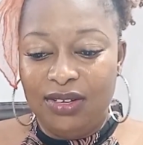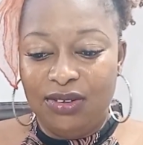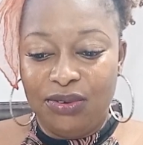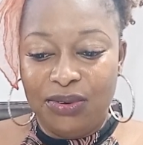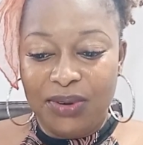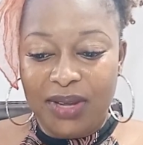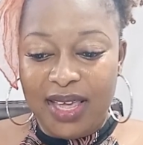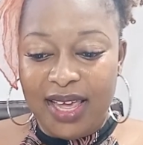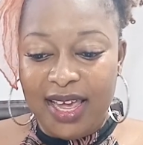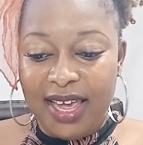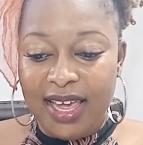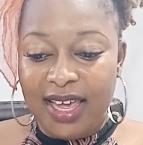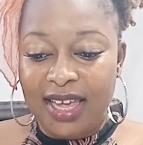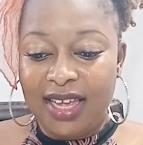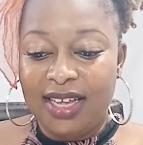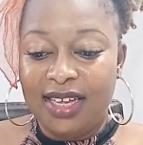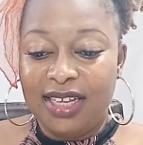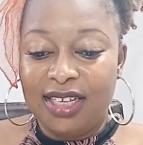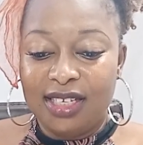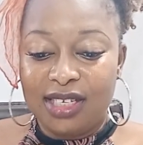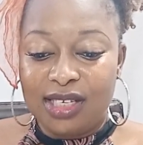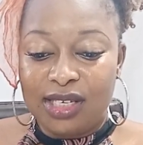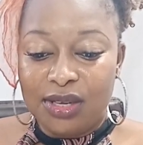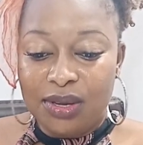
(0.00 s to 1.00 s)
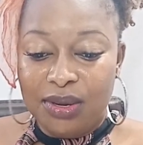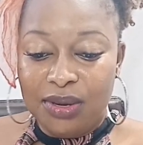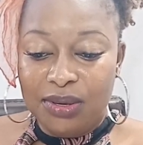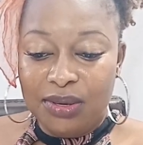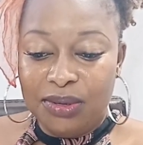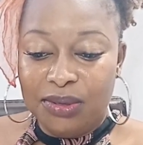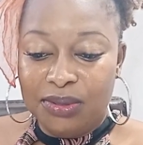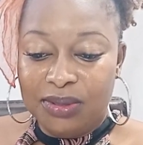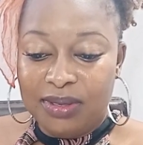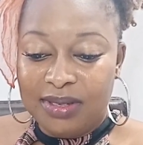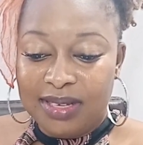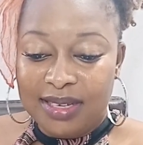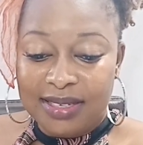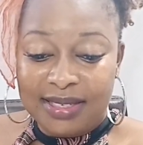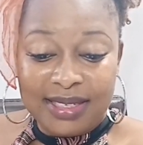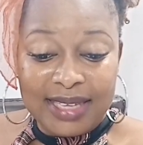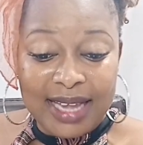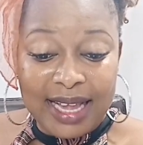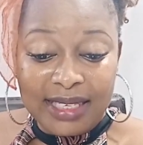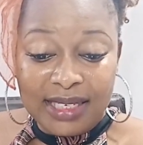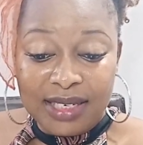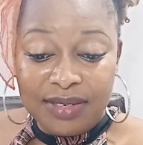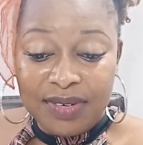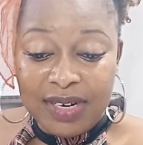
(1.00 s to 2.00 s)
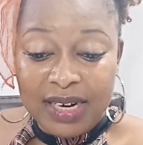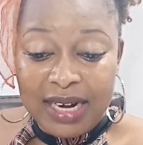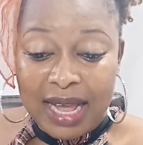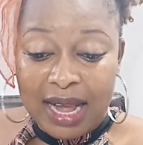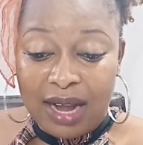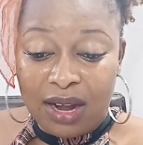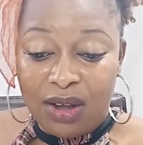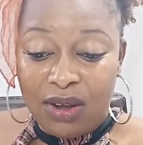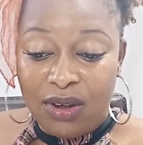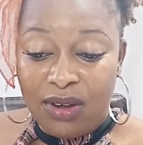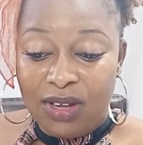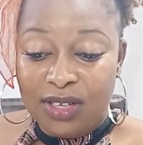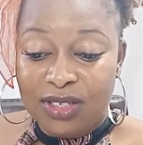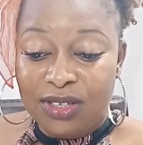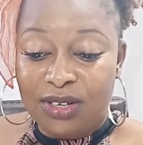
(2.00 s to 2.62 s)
Okay, so cetyl alcohol